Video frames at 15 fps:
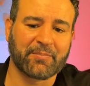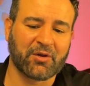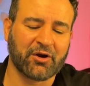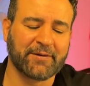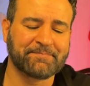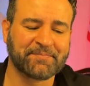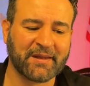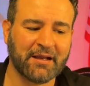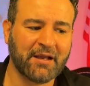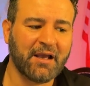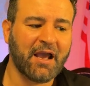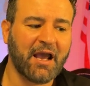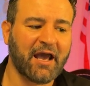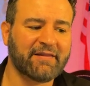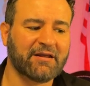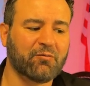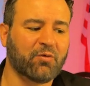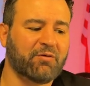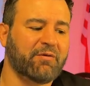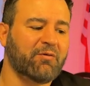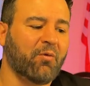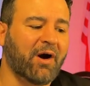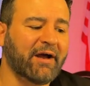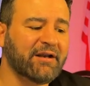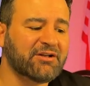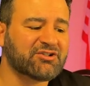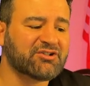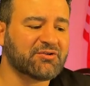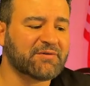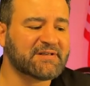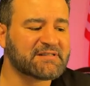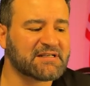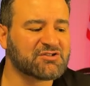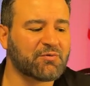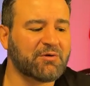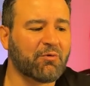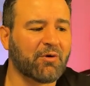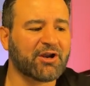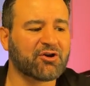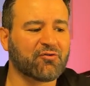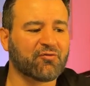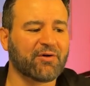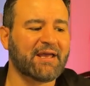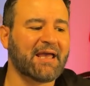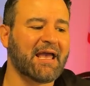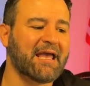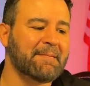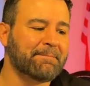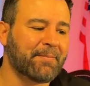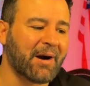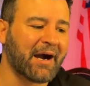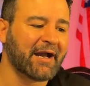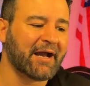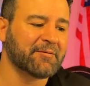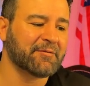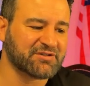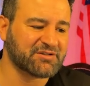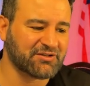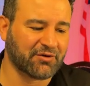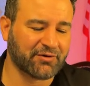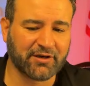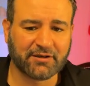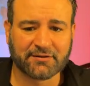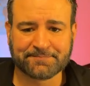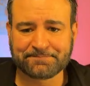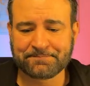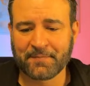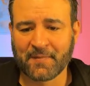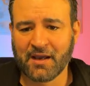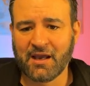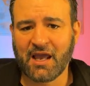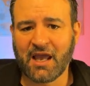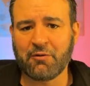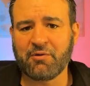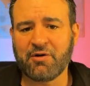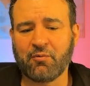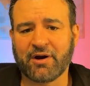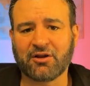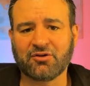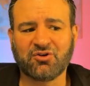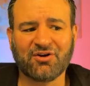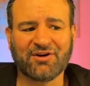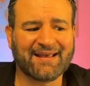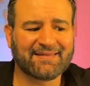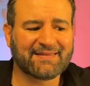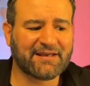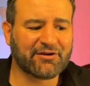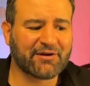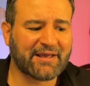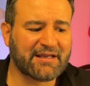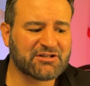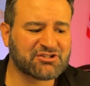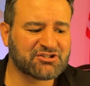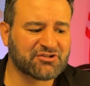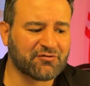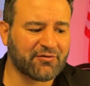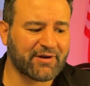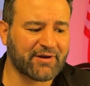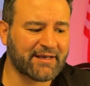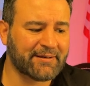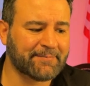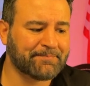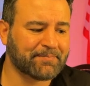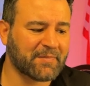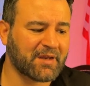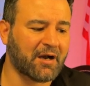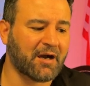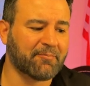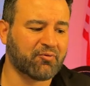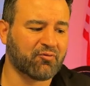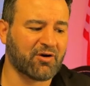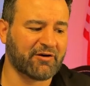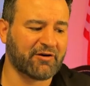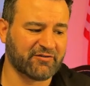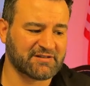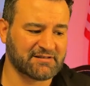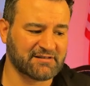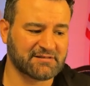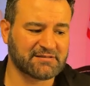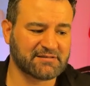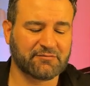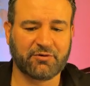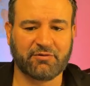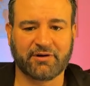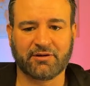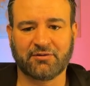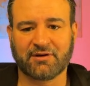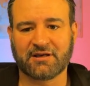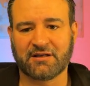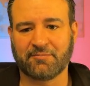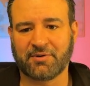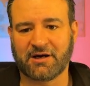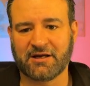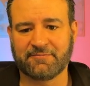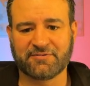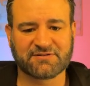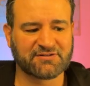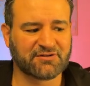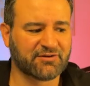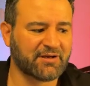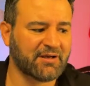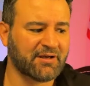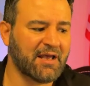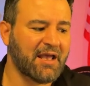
all right? And then what we want to do is we want to create a buyer persona, and we want to look at their Instagram preferences. We want to look at a buyer persona